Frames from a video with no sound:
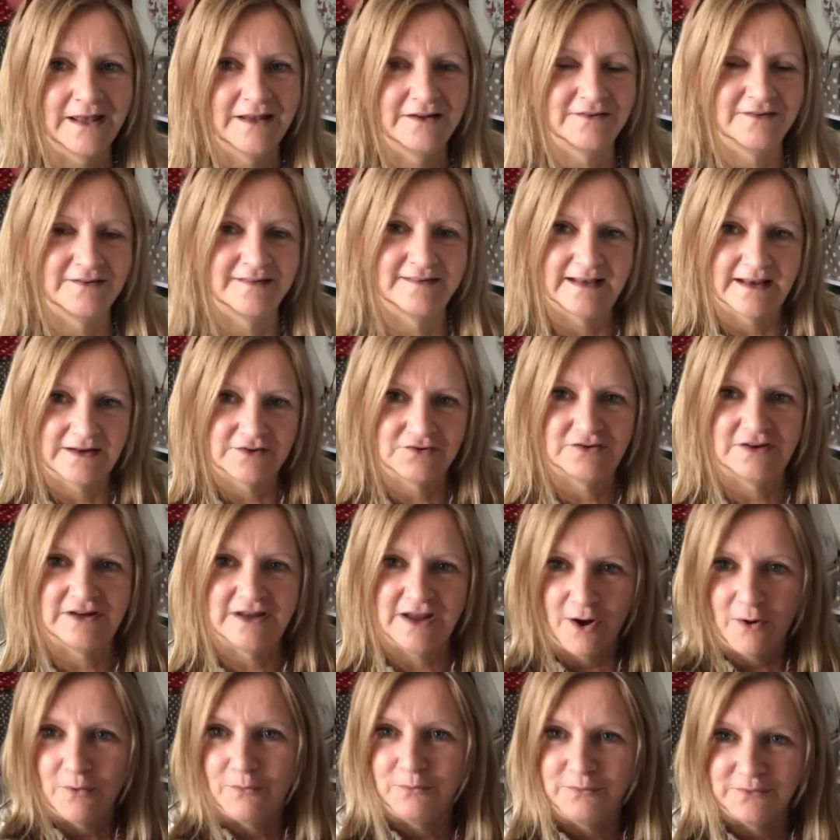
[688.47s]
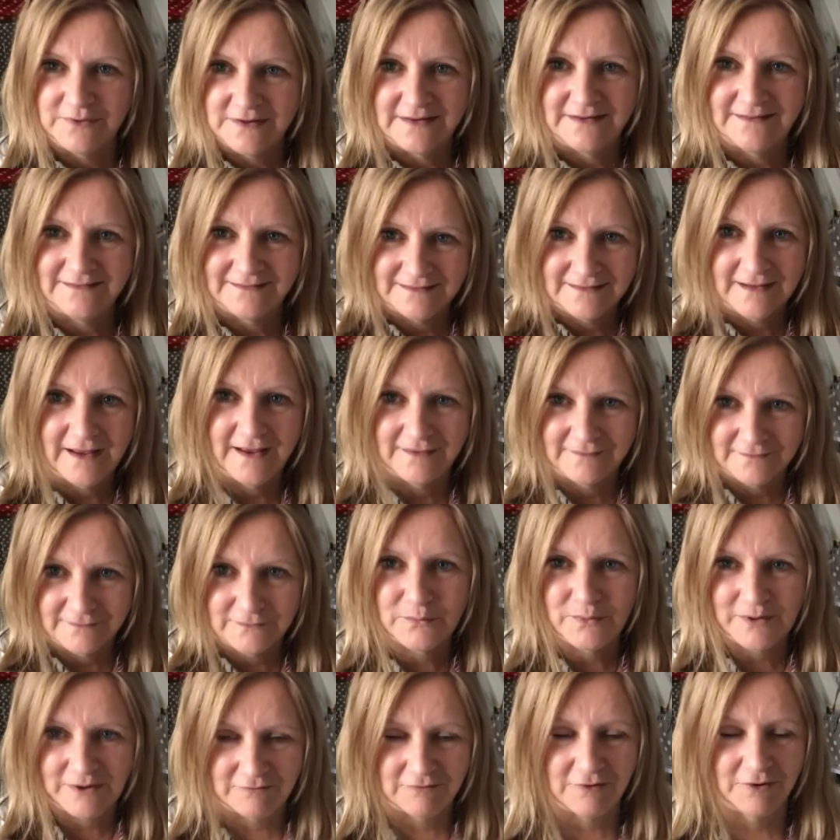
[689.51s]
She's actually holding a
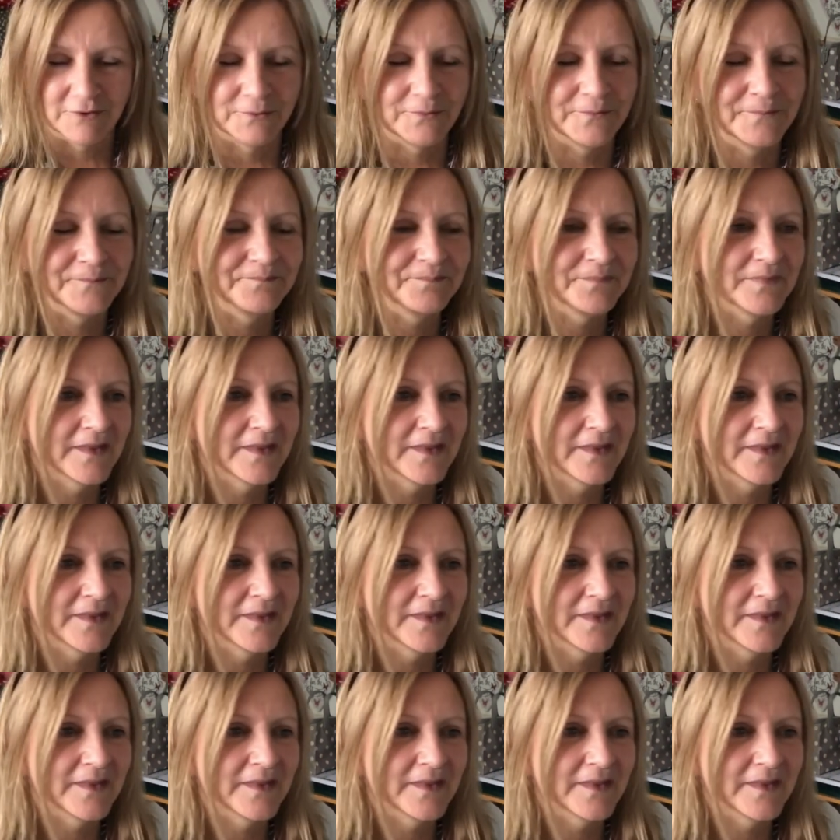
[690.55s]
squirrel,